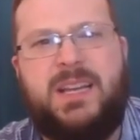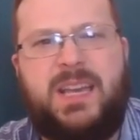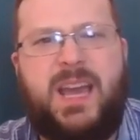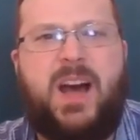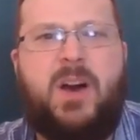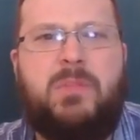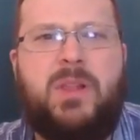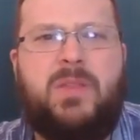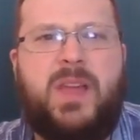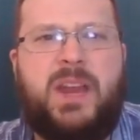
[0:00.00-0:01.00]
Yeah, I'll
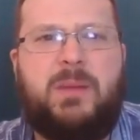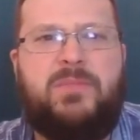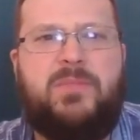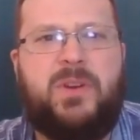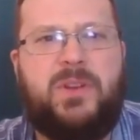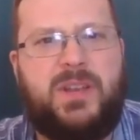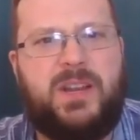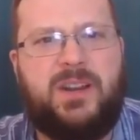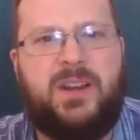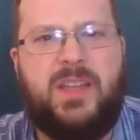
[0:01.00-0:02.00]
blow that up for you
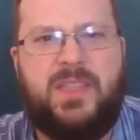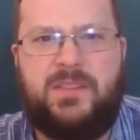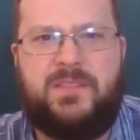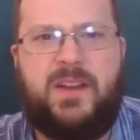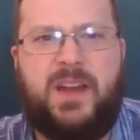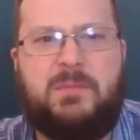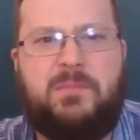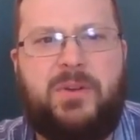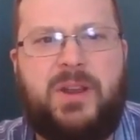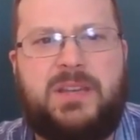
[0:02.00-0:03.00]
here. The fine
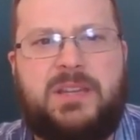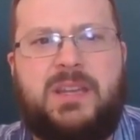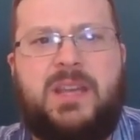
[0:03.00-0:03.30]
print.